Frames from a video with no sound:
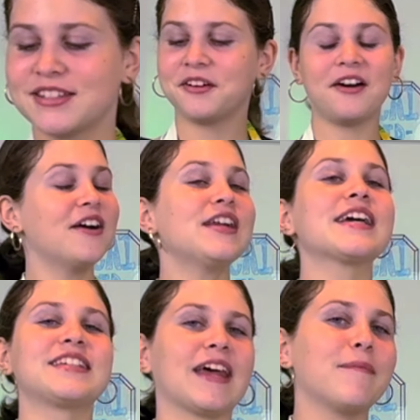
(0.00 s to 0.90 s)
our next
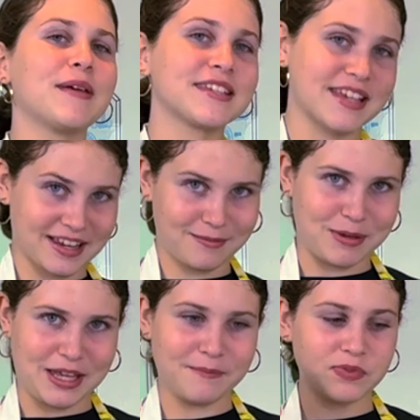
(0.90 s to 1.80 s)
step is gonna
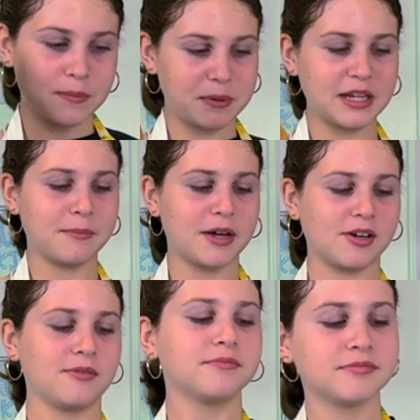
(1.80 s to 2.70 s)
be peanut butter
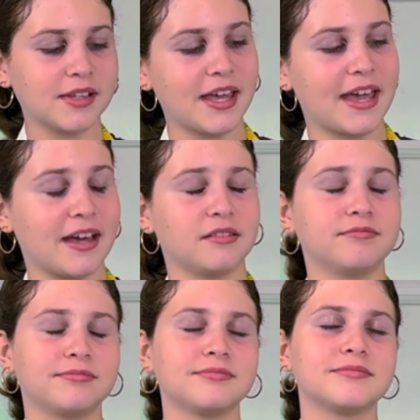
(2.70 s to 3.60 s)
and
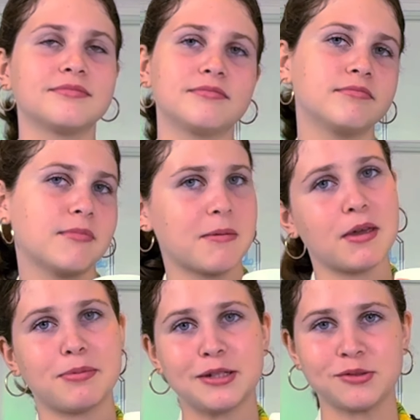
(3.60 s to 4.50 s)
my
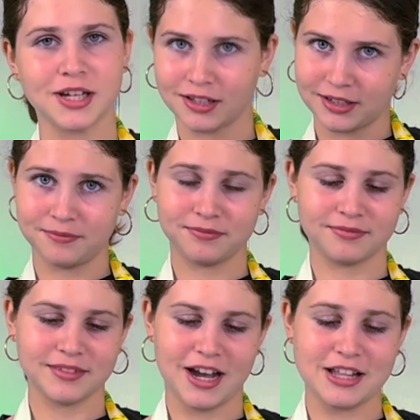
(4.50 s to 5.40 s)
baby Nutella.
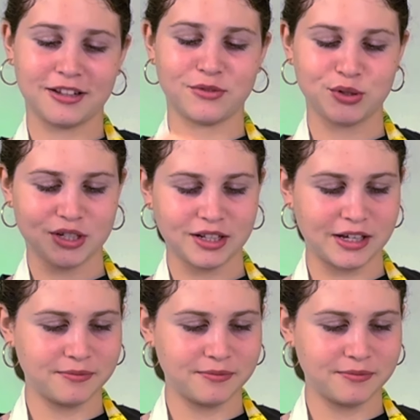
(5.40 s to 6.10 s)
I love Nutella.